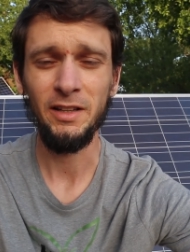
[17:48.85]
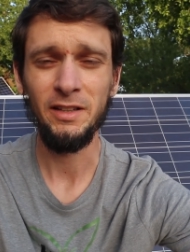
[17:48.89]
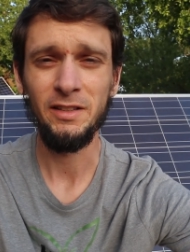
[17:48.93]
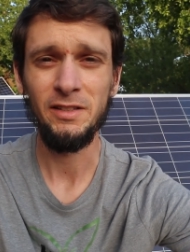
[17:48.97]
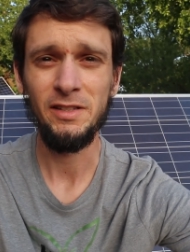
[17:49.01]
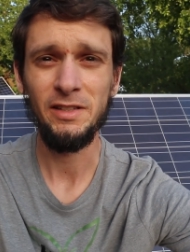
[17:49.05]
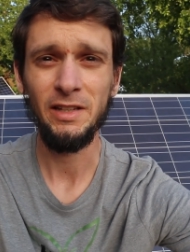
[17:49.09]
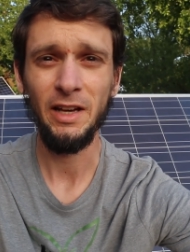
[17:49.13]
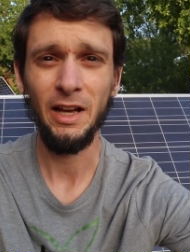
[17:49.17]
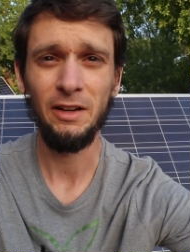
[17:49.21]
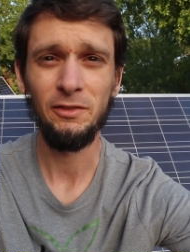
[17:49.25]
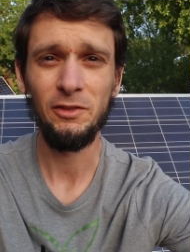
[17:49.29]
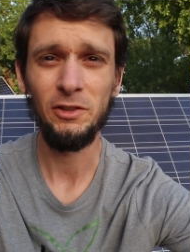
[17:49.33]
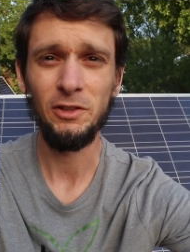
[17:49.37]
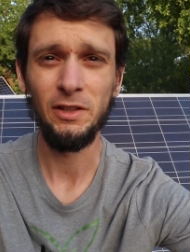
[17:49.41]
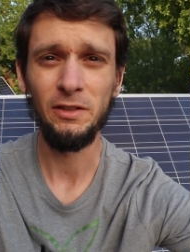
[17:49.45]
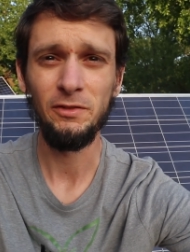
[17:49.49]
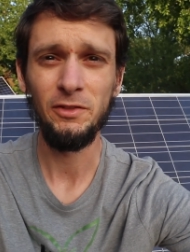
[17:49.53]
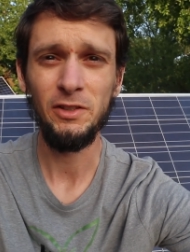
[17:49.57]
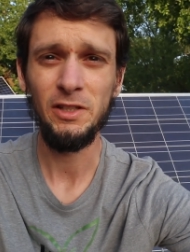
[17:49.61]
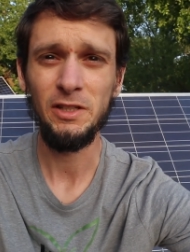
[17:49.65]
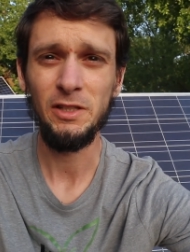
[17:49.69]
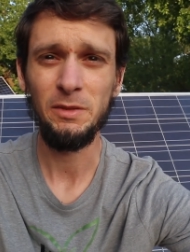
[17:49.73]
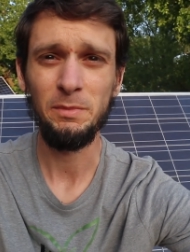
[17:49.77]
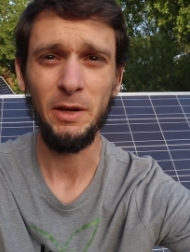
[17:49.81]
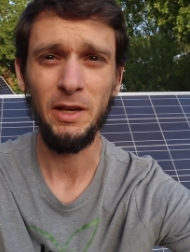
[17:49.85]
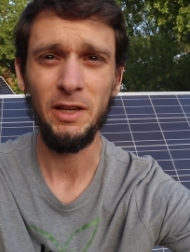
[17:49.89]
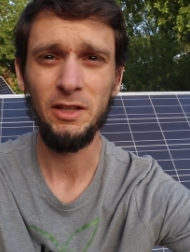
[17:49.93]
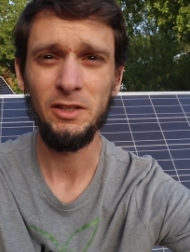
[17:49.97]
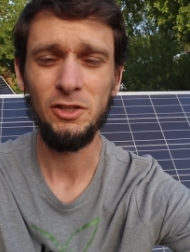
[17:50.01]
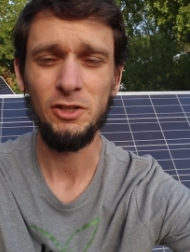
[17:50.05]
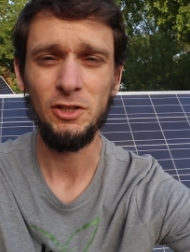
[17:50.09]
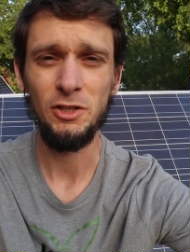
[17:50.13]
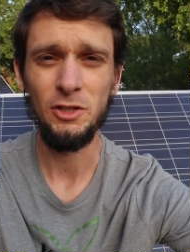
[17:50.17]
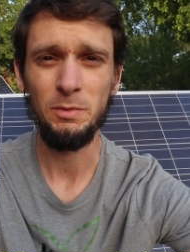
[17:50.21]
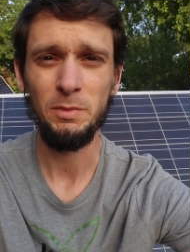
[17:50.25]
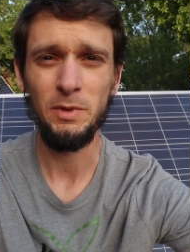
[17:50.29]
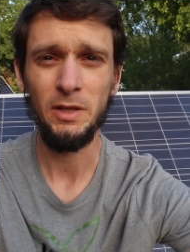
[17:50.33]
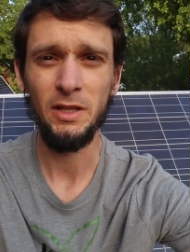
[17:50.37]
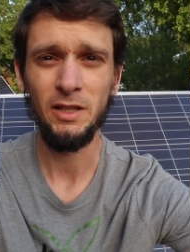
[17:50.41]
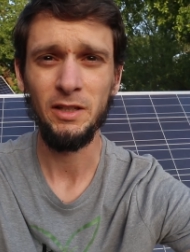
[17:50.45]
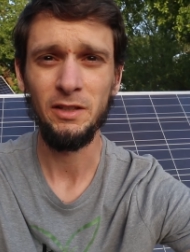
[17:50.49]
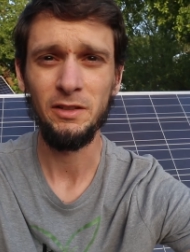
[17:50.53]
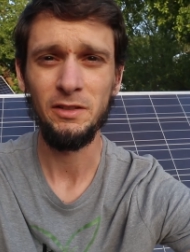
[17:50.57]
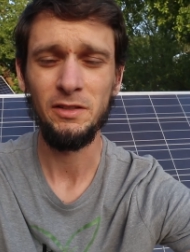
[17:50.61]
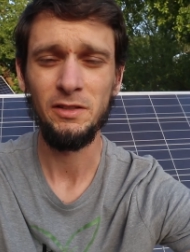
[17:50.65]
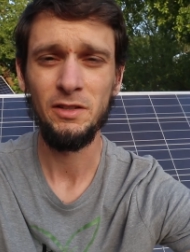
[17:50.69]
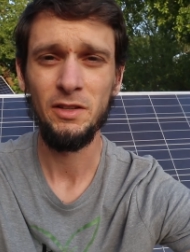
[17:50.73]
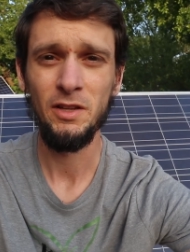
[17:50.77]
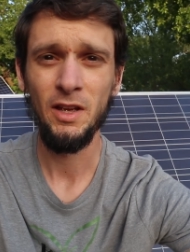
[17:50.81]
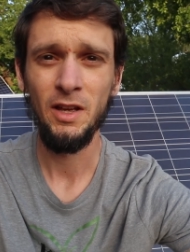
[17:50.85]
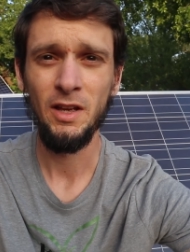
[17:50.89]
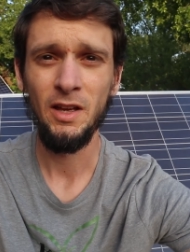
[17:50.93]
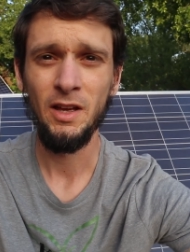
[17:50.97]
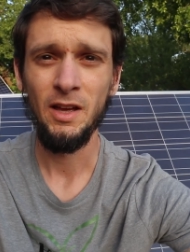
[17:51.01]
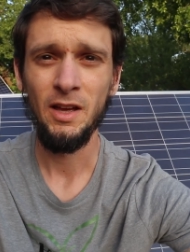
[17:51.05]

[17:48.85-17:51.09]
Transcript: inside of a living space, just because